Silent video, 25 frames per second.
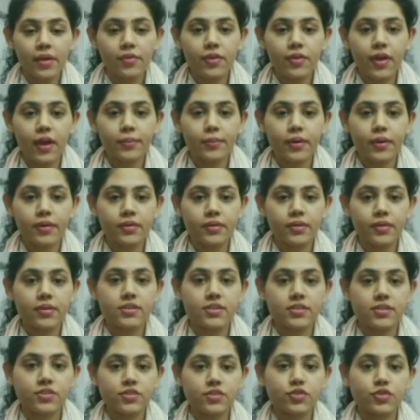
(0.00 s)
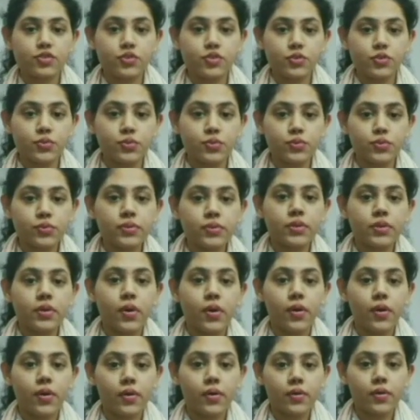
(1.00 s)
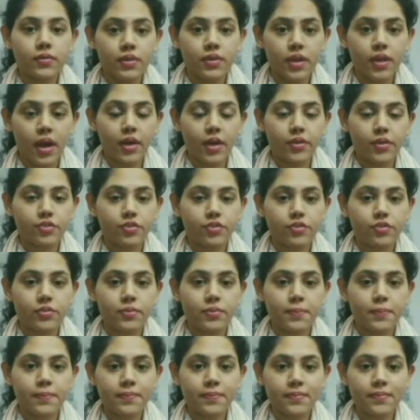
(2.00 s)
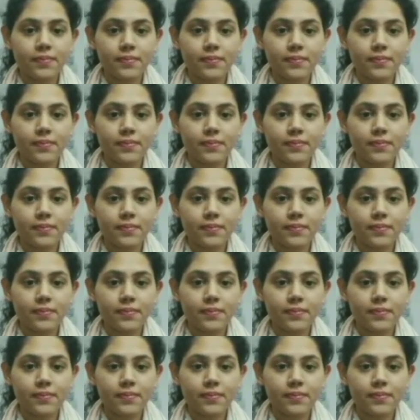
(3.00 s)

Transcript: My grandmother is two dash.